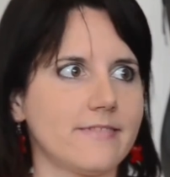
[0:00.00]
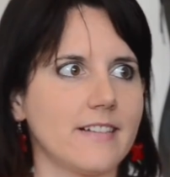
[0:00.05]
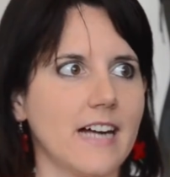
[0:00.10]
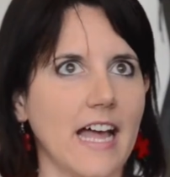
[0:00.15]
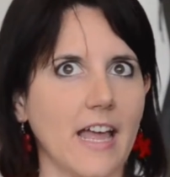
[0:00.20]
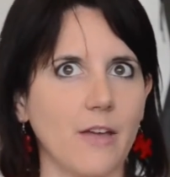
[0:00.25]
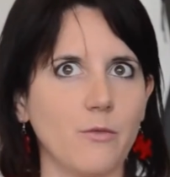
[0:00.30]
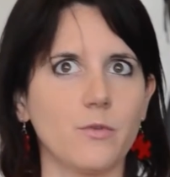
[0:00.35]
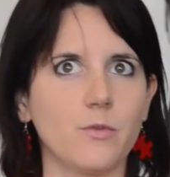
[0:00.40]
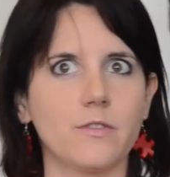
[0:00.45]

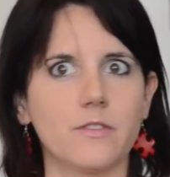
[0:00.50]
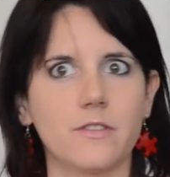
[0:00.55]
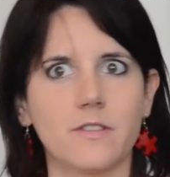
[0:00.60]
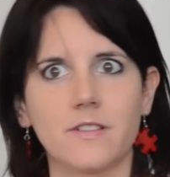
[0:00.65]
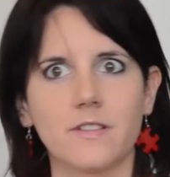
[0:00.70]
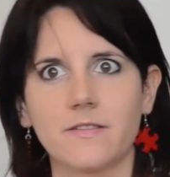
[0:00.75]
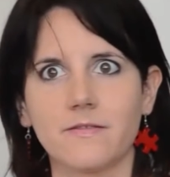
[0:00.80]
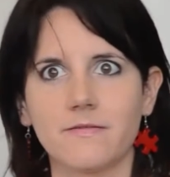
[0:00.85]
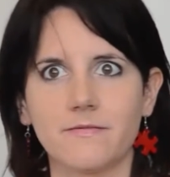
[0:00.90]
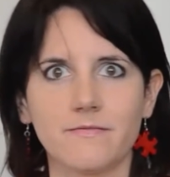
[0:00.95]
i would
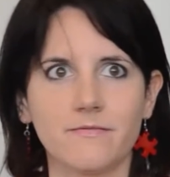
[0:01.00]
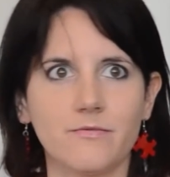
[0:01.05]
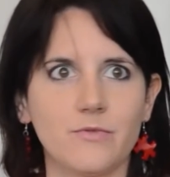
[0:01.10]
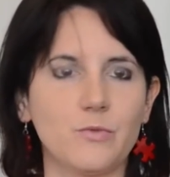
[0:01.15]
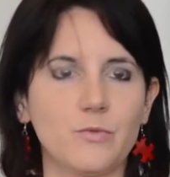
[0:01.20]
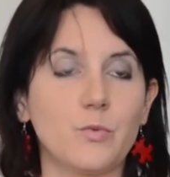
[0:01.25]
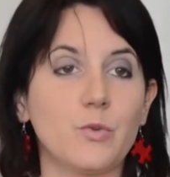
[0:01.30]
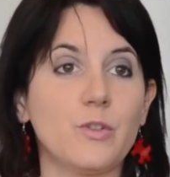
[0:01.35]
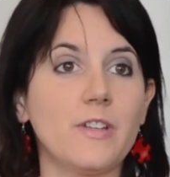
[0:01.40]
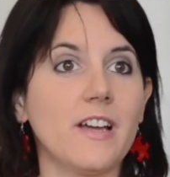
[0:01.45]

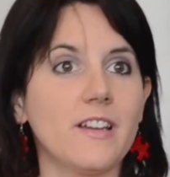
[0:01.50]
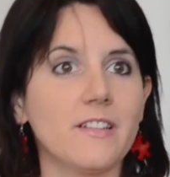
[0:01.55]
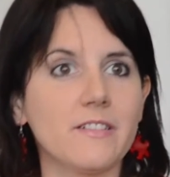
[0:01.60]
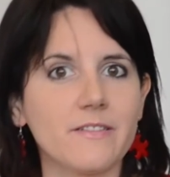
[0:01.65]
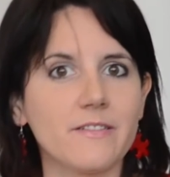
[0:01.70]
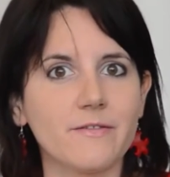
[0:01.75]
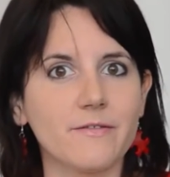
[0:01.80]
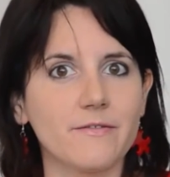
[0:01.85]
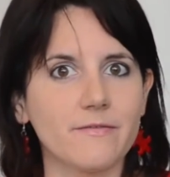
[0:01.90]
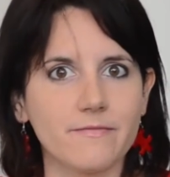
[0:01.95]
would i
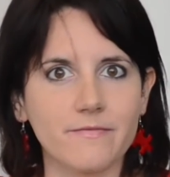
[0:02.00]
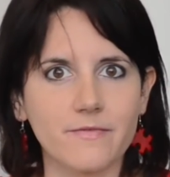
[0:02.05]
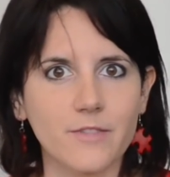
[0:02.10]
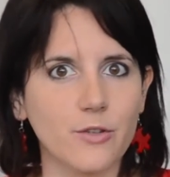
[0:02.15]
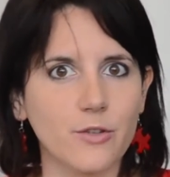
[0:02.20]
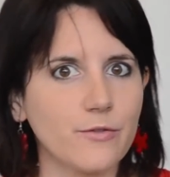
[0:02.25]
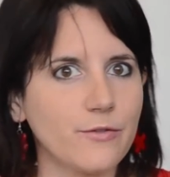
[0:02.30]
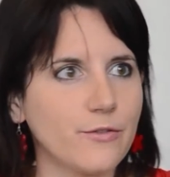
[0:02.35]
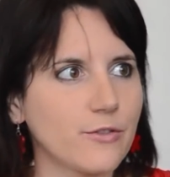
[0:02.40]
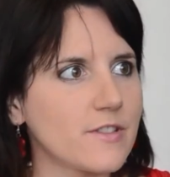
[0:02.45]

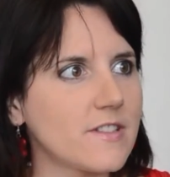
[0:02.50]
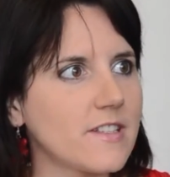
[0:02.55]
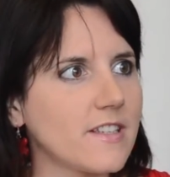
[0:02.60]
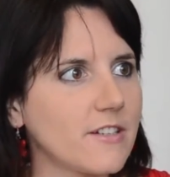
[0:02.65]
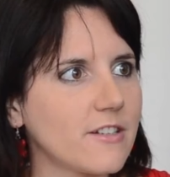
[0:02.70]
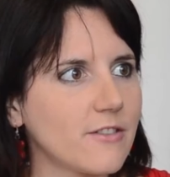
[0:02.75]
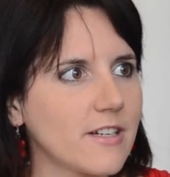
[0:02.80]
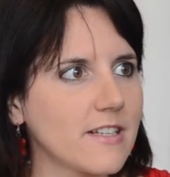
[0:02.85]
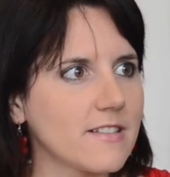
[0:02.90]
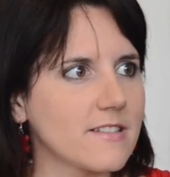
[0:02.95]
go for
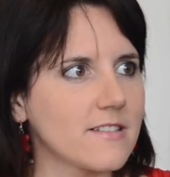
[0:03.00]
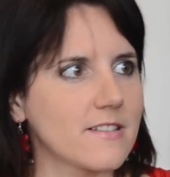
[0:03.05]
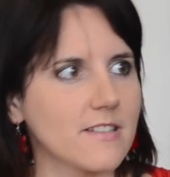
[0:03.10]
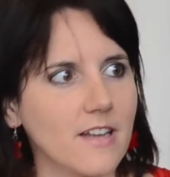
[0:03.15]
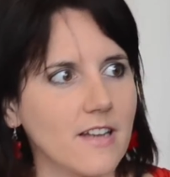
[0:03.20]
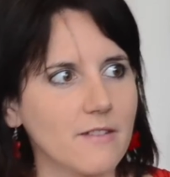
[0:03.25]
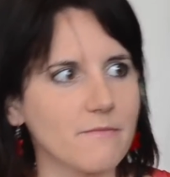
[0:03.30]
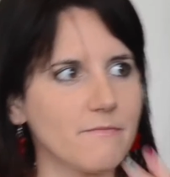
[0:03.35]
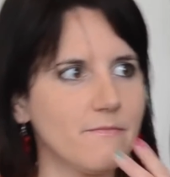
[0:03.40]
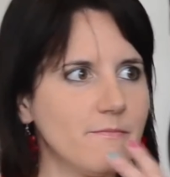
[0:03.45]
cigarettes and say
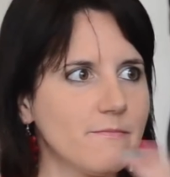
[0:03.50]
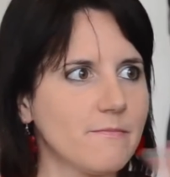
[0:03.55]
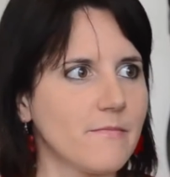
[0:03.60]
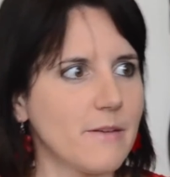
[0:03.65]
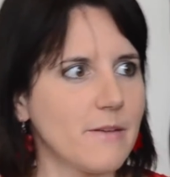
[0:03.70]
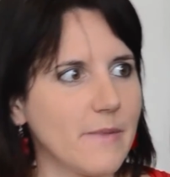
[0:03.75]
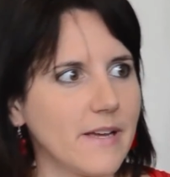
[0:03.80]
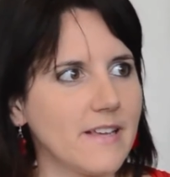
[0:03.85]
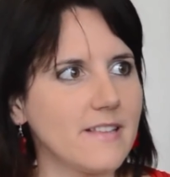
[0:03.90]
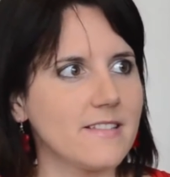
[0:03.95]
like mm,
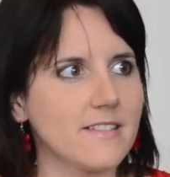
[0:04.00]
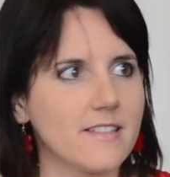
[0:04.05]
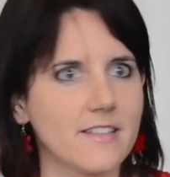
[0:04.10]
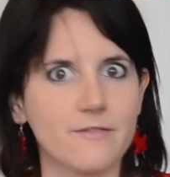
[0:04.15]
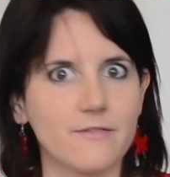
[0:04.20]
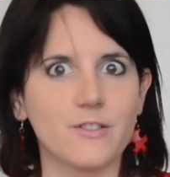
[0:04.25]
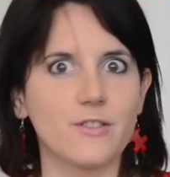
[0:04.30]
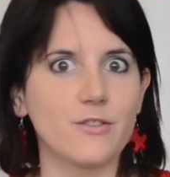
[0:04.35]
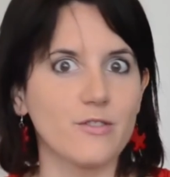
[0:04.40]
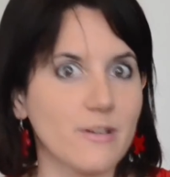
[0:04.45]
amazing
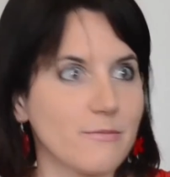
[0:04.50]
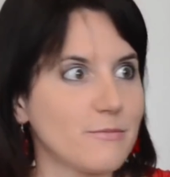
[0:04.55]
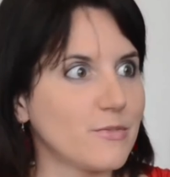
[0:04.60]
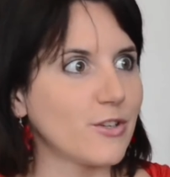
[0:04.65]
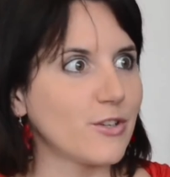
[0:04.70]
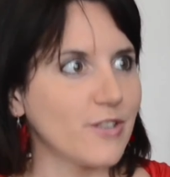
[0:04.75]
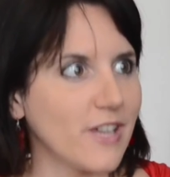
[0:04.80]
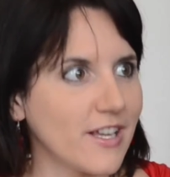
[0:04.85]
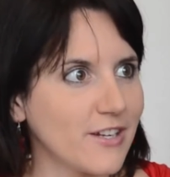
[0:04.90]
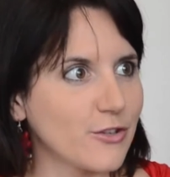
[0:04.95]
even though i'm
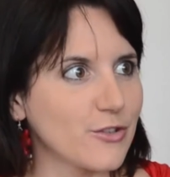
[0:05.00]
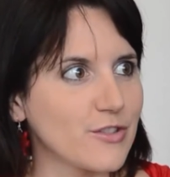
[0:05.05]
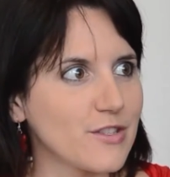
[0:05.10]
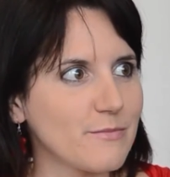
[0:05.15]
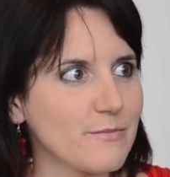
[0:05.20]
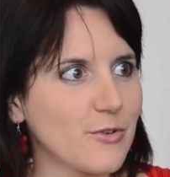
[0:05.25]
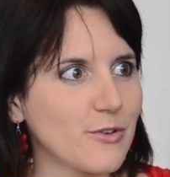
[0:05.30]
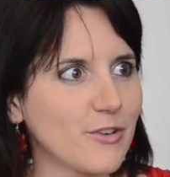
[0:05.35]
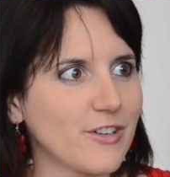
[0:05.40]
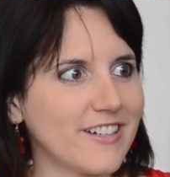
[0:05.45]
not a
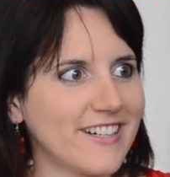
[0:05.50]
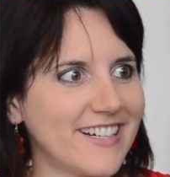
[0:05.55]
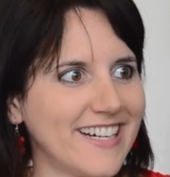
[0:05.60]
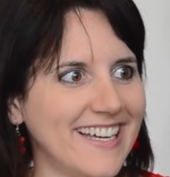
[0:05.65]
non-smoker